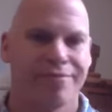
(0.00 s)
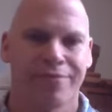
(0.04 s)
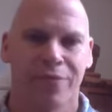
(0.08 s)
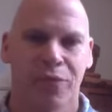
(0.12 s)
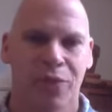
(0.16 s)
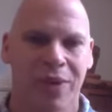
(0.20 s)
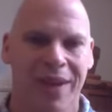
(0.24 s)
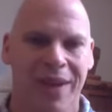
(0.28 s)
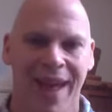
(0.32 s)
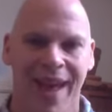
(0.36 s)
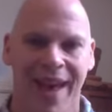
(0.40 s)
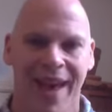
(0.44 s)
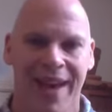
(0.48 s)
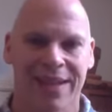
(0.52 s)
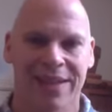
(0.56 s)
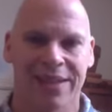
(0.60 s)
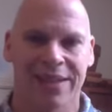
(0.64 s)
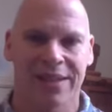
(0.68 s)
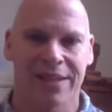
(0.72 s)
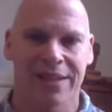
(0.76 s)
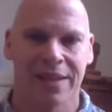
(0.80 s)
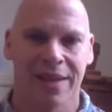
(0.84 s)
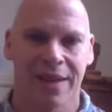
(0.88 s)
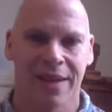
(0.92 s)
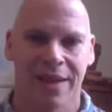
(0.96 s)

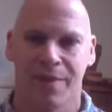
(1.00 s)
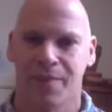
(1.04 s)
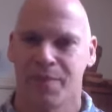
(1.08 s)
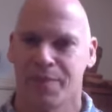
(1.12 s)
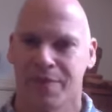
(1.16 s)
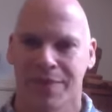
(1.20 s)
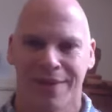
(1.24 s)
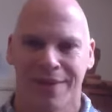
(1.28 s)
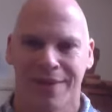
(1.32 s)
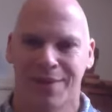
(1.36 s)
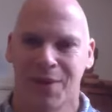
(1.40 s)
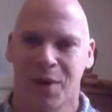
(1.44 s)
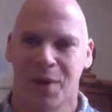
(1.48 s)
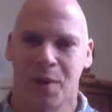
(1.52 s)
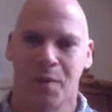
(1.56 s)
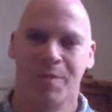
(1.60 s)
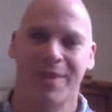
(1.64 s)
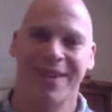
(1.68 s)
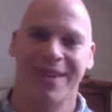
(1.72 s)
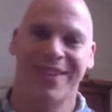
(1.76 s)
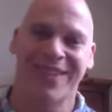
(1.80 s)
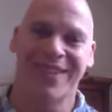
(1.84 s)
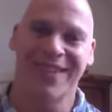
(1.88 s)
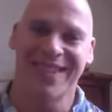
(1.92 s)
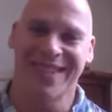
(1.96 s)
Relax. Don't
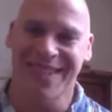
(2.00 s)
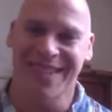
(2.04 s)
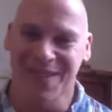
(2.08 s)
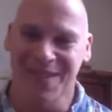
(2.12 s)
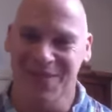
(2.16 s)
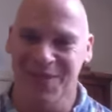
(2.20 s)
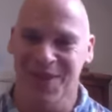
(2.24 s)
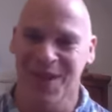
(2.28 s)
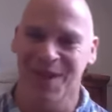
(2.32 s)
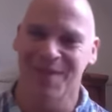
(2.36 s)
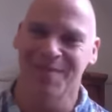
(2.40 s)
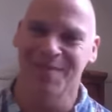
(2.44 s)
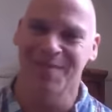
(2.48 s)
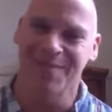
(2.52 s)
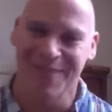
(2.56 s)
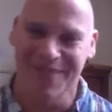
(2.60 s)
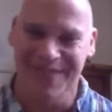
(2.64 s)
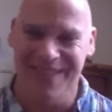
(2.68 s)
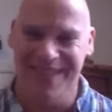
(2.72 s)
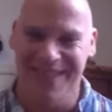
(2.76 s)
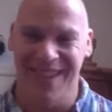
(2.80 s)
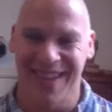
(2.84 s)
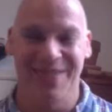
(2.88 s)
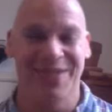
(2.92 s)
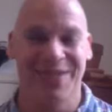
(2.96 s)
beat yourself up.
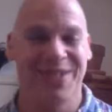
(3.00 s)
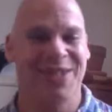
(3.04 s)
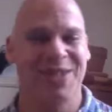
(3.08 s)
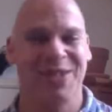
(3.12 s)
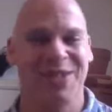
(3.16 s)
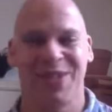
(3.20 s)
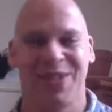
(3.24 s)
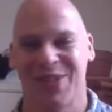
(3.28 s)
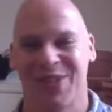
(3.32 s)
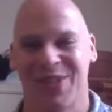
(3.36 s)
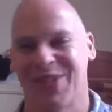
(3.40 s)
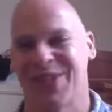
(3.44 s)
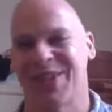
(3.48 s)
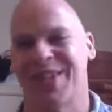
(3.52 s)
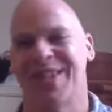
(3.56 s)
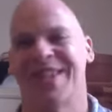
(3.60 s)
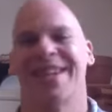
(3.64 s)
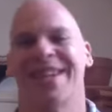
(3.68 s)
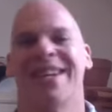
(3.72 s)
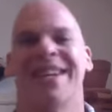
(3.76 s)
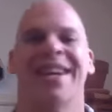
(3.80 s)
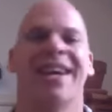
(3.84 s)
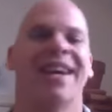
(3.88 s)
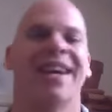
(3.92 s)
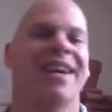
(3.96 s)
Life's too short.
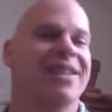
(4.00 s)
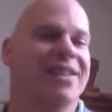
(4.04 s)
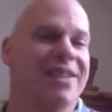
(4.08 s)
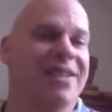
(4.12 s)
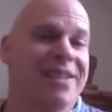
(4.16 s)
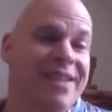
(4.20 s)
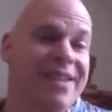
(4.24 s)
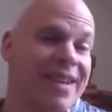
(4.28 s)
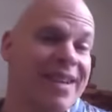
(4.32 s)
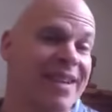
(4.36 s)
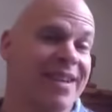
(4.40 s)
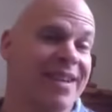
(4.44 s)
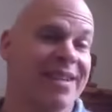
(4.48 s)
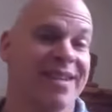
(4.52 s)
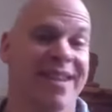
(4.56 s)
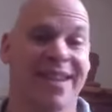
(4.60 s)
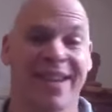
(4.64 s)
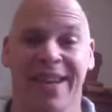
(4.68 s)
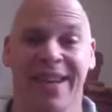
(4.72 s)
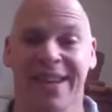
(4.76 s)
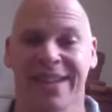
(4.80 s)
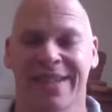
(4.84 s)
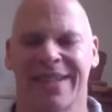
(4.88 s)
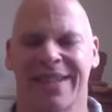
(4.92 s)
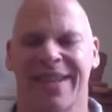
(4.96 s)
Just hit it the
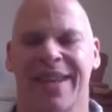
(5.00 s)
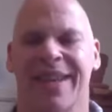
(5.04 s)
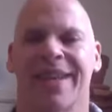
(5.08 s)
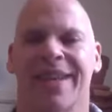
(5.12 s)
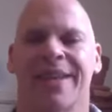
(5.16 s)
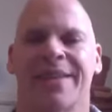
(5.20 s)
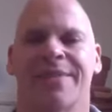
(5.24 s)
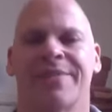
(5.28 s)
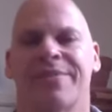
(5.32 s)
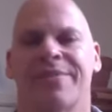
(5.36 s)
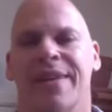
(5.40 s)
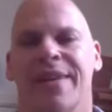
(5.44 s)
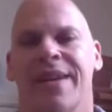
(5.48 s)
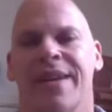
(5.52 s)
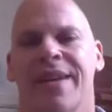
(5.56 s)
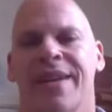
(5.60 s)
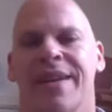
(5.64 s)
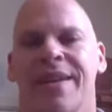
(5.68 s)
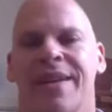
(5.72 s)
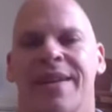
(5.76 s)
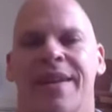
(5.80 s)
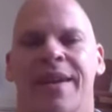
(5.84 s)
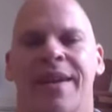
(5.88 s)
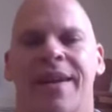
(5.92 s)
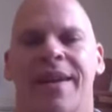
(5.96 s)
next day.
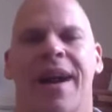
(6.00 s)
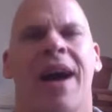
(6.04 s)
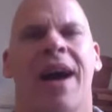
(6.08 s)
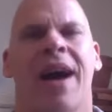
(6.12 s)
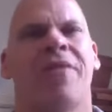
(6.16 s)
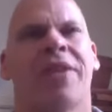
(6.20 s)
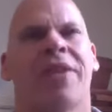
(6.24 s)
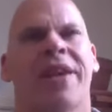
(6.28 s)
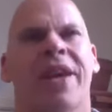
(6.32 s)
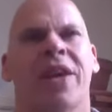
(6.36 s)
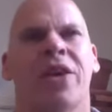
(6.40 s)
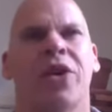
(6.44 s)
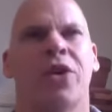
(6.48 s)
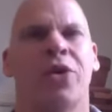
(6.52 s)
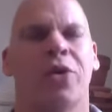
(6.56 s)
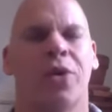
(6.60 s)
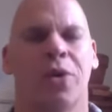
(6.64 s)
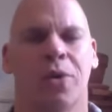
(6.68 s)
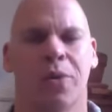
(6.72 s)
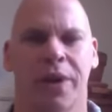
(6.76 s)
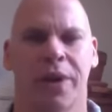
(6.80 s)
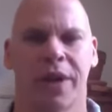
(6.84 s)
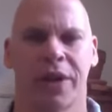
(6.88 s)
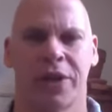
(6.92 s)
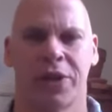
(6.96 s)
I forget who it
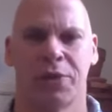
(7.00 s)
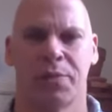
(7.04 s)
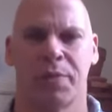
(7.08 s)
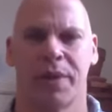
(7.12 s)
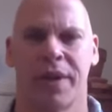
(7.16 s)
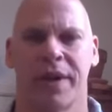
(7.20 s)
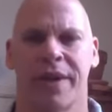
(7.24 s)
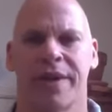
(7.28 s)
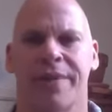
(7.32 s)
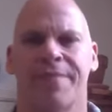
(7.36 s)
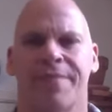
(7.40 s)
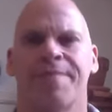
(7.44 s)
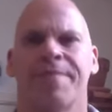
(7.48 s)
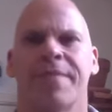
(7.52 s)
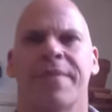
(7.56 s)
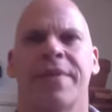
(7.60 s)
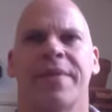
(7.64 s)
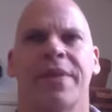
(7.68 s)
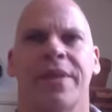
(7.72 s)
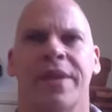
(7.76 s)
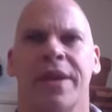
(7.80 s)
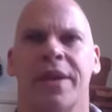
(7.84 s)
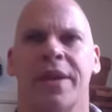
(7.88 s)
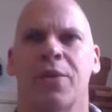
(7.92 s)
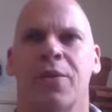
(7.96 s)
was, but
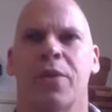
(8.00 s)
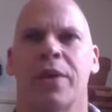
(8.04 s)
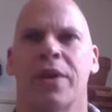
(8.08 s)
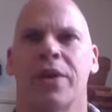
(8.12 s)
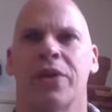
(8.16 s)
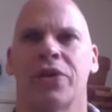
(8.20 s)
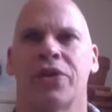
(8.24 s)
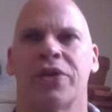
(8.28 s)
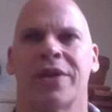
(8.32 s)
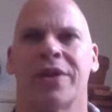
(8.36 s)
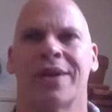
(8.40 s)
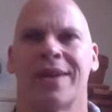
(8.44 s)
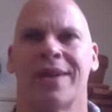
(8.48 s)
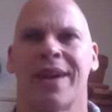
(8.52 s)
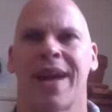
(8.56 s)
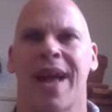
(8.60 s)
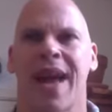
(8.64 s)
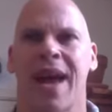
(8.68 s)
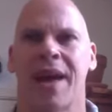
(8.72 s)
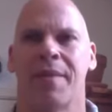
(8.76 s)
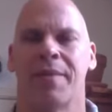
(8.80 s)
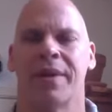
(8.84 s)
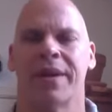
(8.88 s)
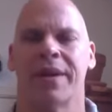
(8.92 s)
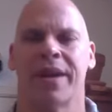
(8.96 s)
there was a
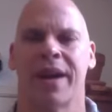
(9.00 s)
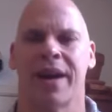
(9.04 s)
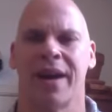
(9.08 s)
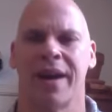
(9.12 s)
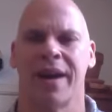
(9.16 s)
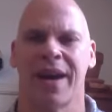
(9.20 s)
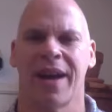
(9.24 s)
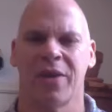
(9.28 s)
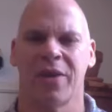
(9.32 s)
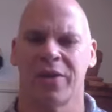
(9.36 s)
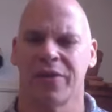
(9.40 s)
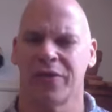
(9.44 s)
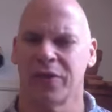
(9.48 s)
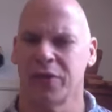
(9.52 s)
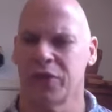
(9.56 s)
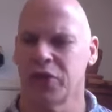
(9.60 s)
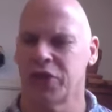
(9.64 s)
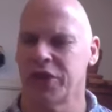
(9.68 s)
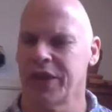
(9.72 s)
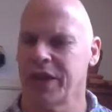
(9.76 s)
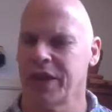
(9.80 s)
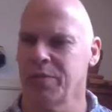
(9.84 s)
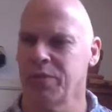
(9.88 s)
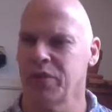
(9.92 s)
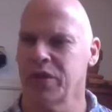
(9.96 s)
habit guy. I don't know if it was
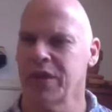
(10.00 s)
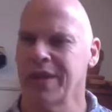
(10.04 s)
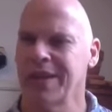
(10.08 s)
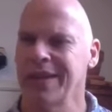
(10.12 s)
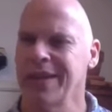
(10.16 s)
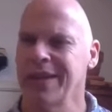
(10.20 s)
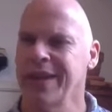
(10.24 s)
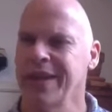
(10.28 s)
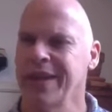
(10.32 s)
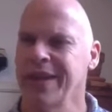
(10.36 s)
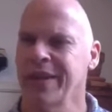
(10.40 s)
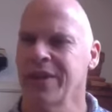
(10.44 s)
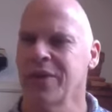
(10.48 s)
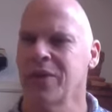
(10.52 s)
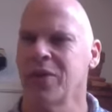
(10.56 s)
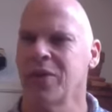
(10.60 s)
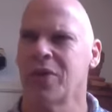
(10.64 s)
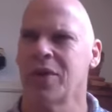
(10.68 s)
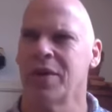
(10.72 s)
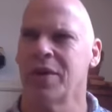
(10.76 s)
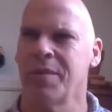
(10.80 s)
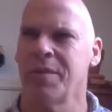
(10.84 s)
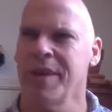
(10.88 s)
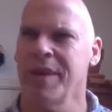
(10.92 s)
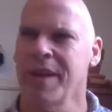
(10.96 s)
James Clear
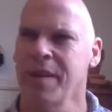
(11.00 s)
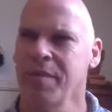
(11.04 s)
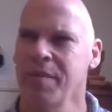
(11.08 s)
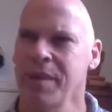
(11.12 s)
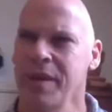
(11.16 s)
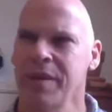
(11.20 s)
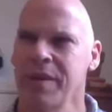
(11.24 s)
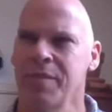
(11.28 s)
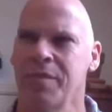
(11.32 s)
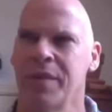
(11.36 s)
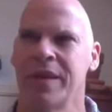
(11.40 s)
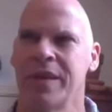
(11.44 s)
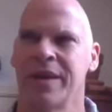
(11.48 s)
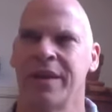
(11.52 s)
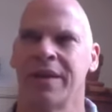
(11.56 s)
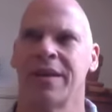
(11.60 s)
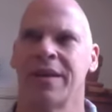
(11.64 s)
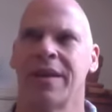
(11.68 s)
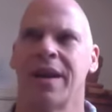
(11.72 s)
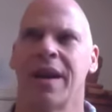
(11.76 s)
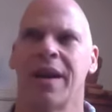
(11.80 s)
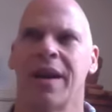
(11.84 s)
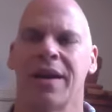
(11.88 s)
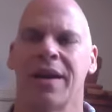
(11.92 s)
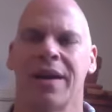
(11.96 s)
or maybe even
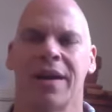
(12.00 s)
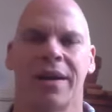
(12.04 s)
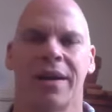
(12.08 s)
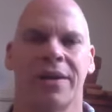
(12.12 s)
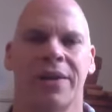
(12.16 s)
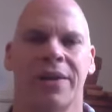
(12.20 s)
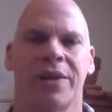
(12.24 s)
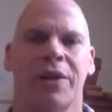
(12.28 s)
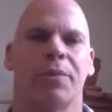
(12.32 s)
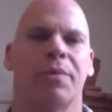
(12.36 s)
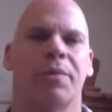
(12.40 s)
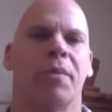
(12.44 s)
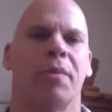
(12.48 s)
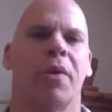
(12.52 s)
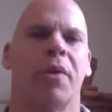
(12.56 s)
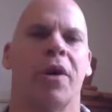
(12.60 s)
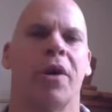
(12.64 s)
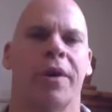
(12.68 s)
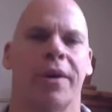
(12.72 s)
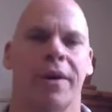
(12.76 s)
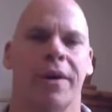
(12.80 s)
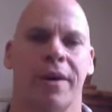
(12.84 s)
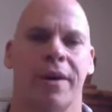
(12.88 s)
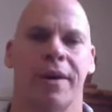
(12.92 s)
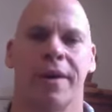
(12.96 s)
Leo
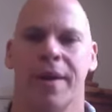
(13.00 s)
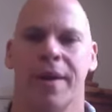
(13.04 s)
Babauta.